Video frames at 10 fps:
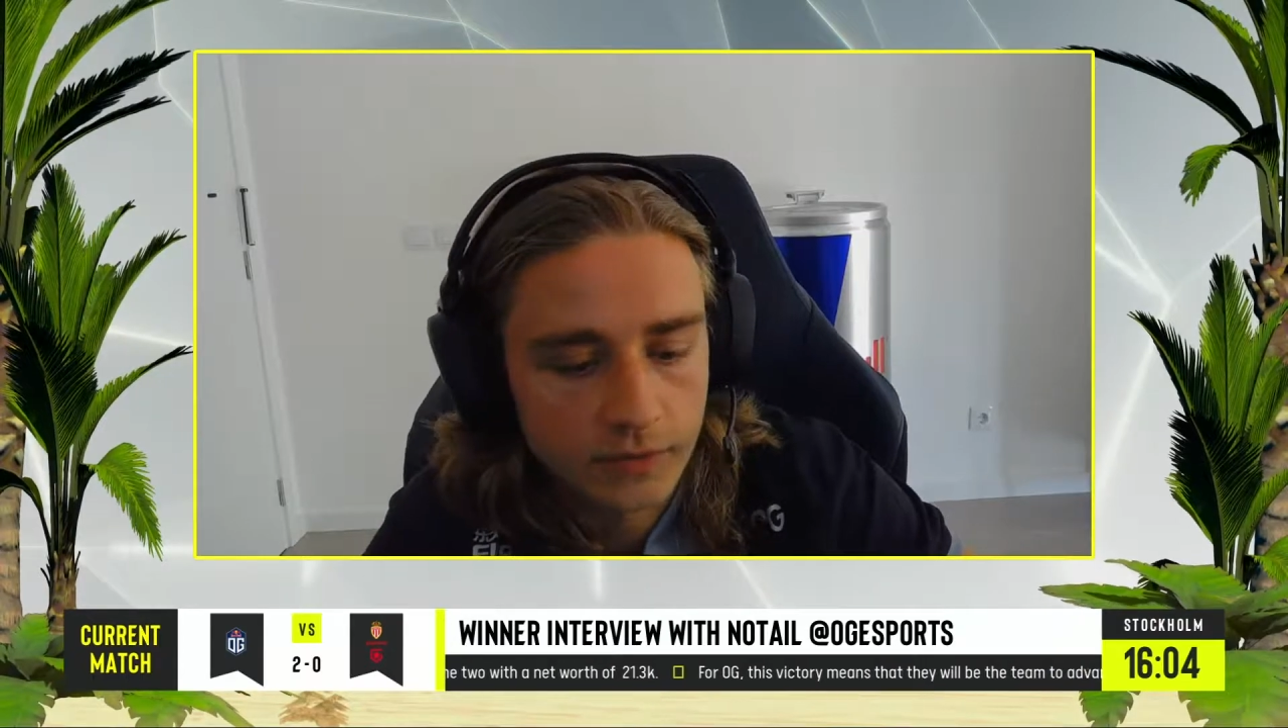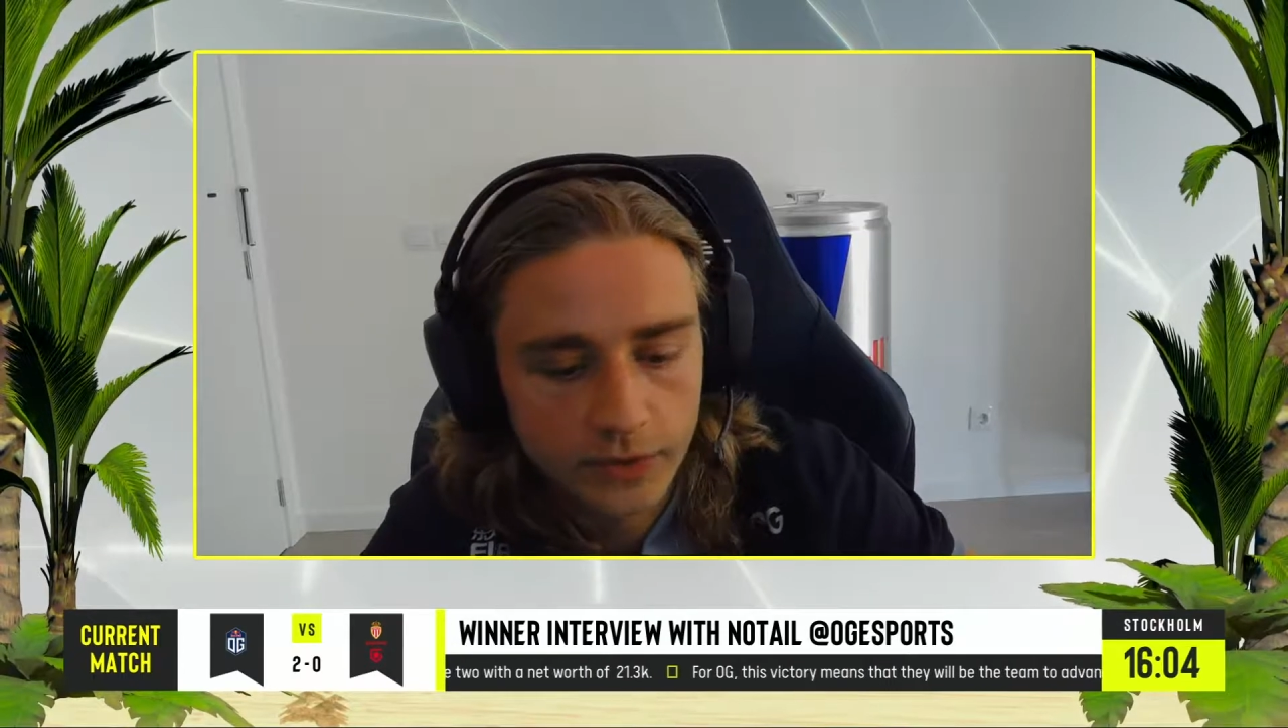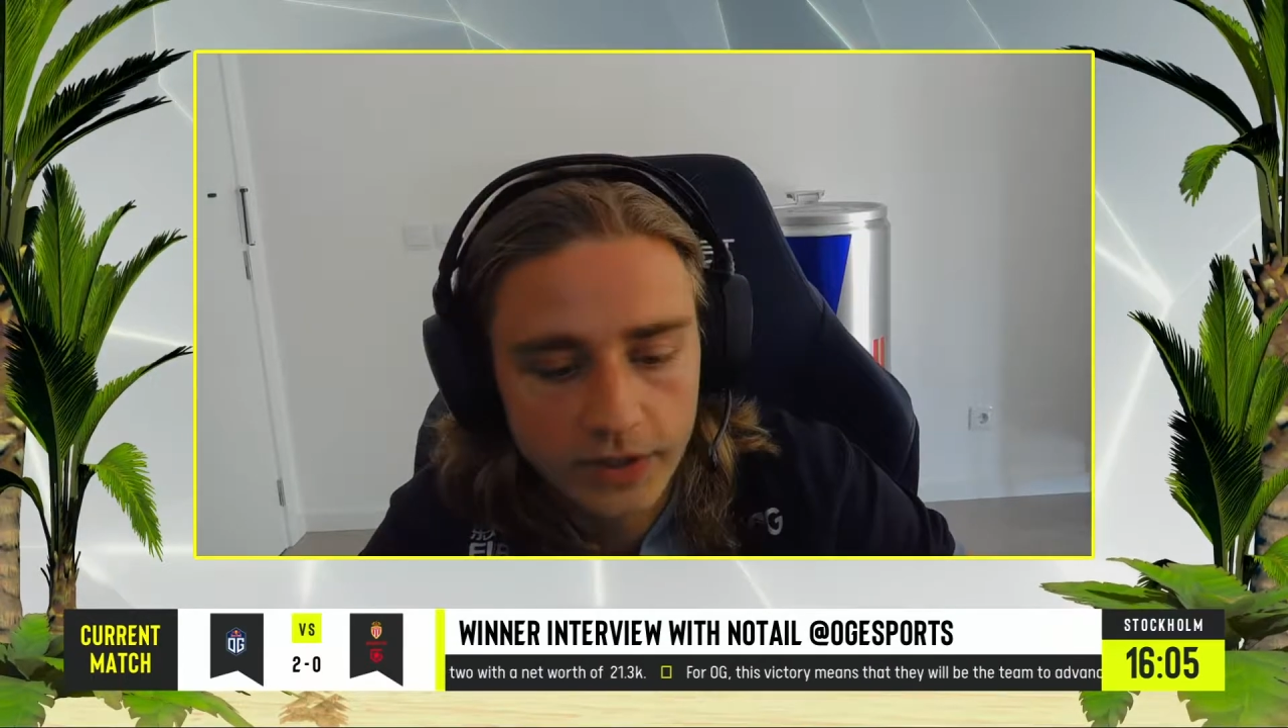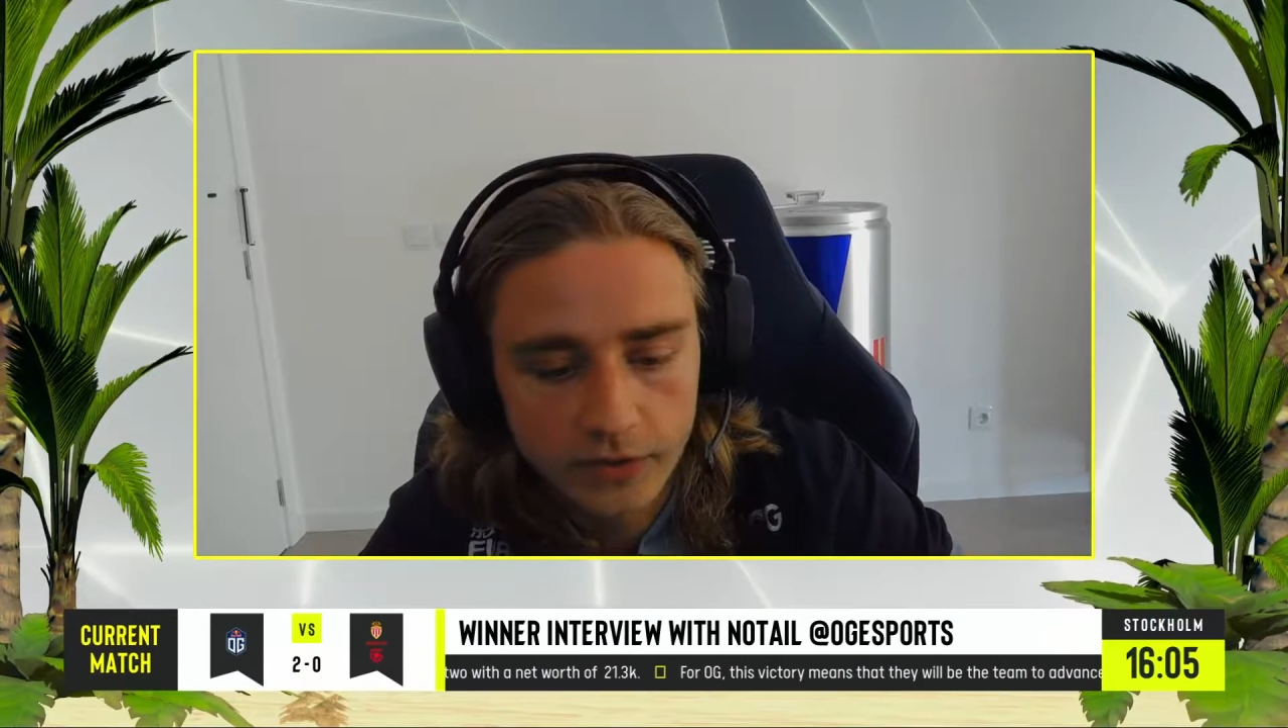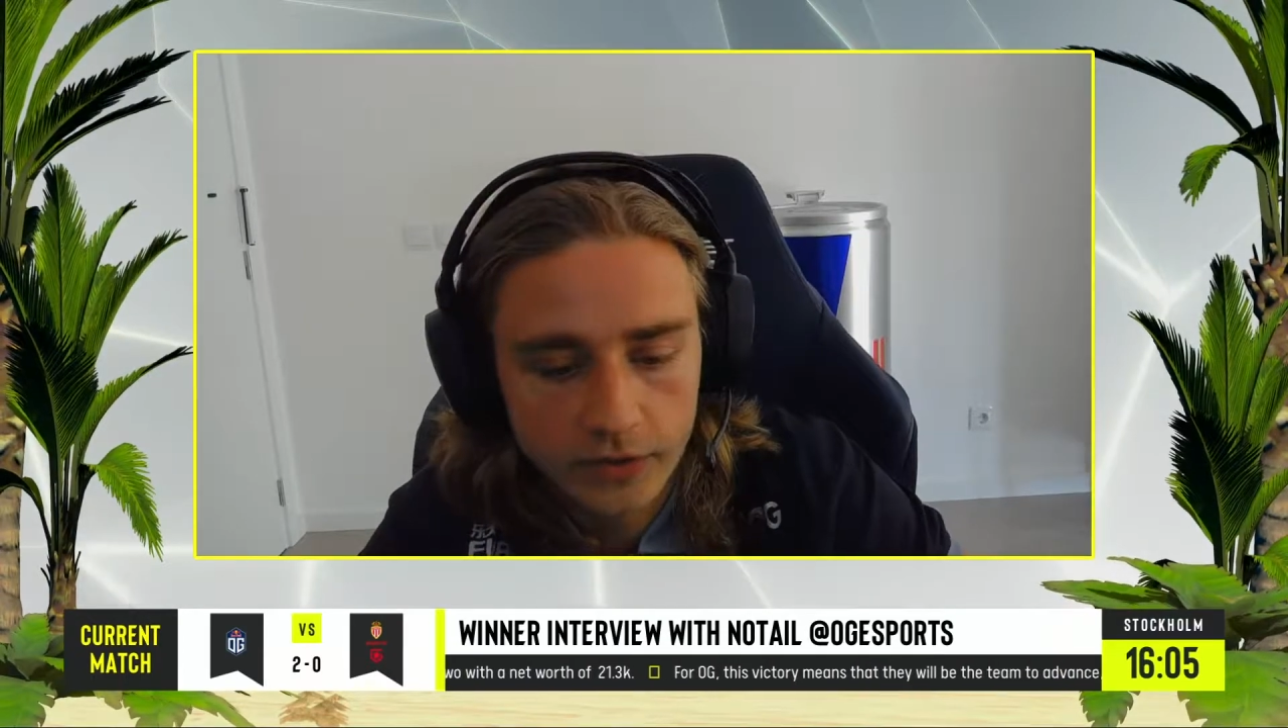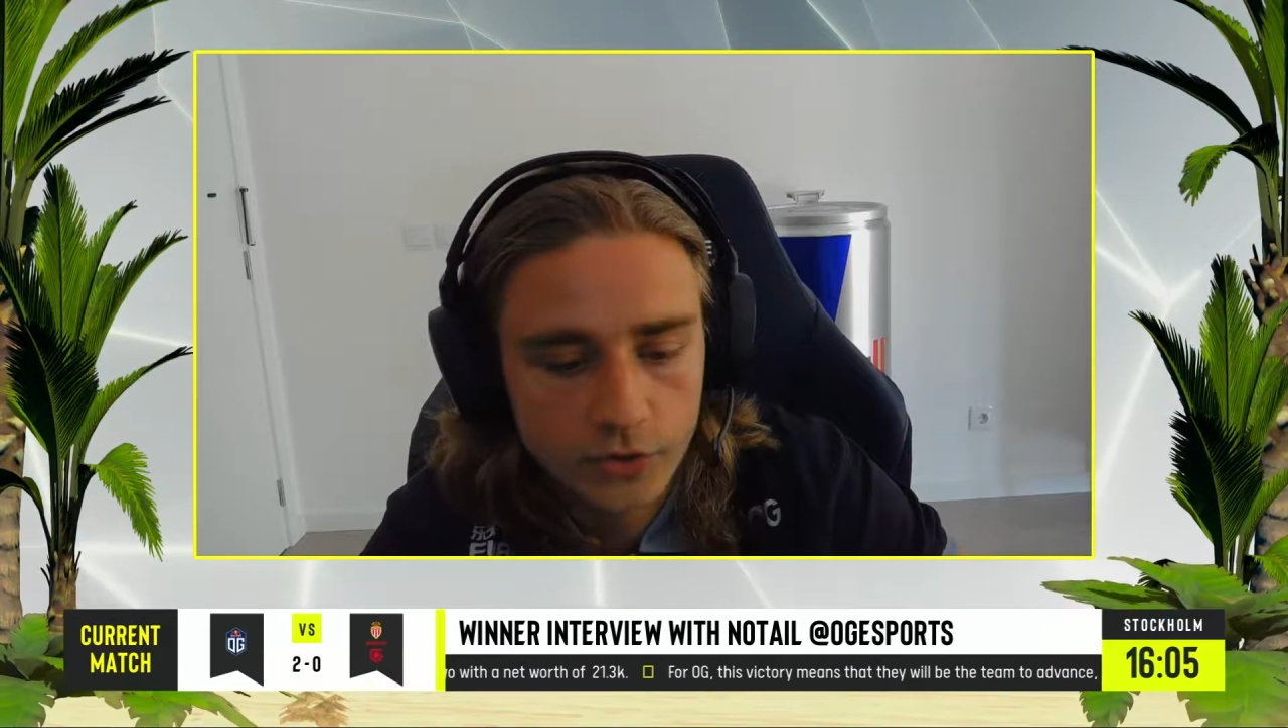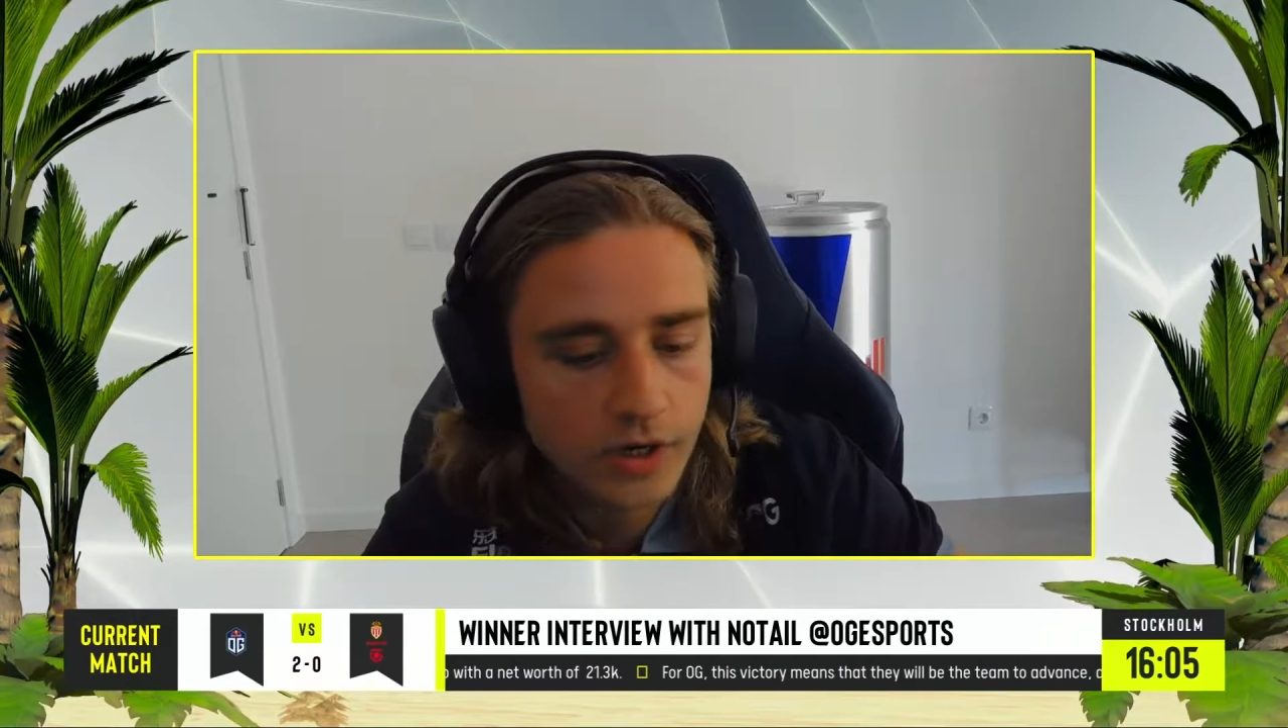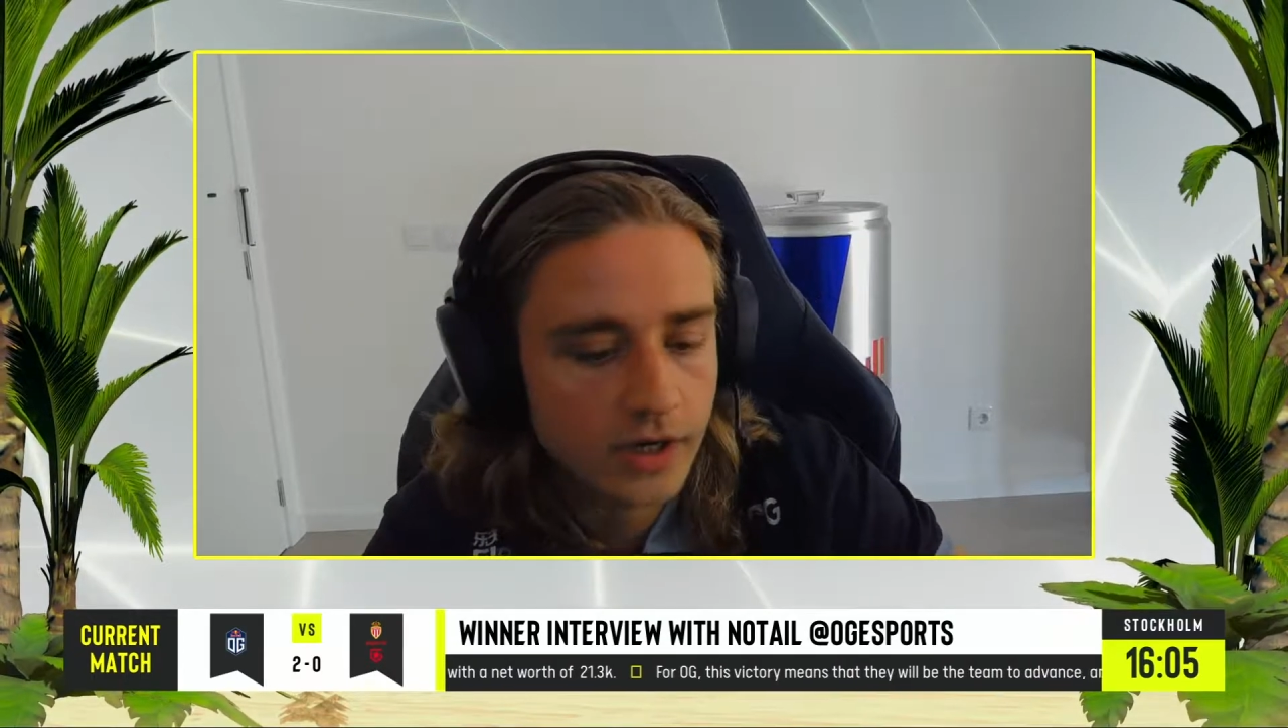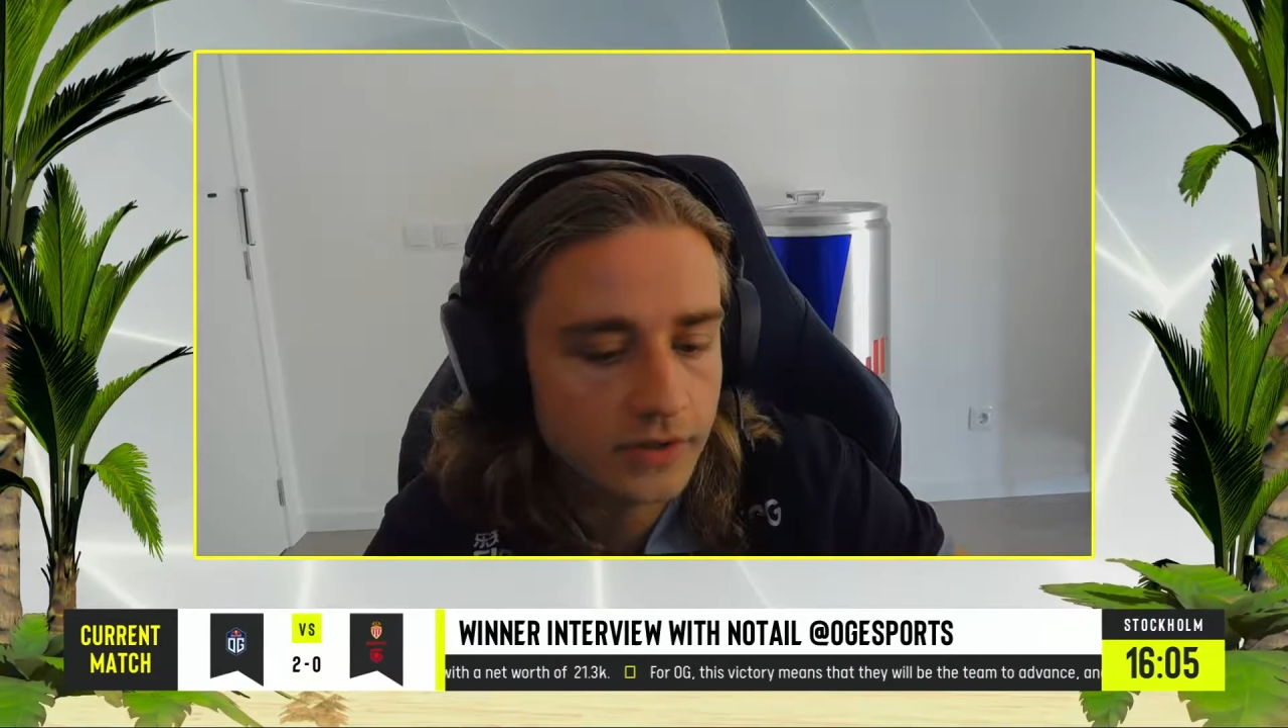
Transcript: we gave it a try,